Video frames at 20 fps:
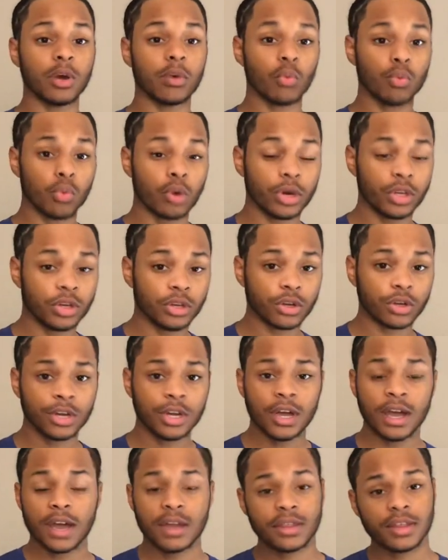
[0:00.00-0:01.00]
woodier,
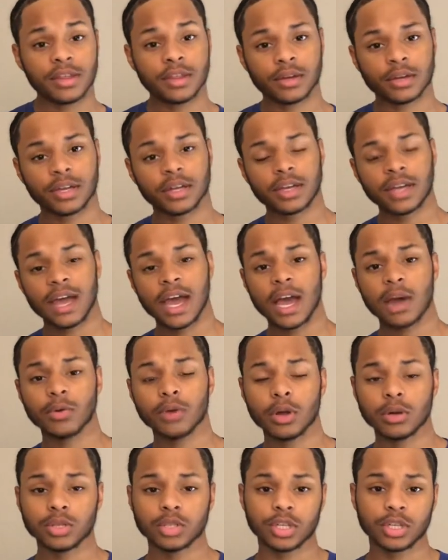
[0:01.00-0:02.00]
and then the cacao
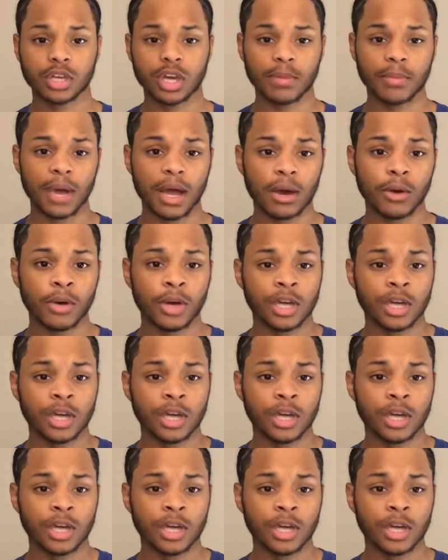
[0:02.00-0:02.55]
note should come out.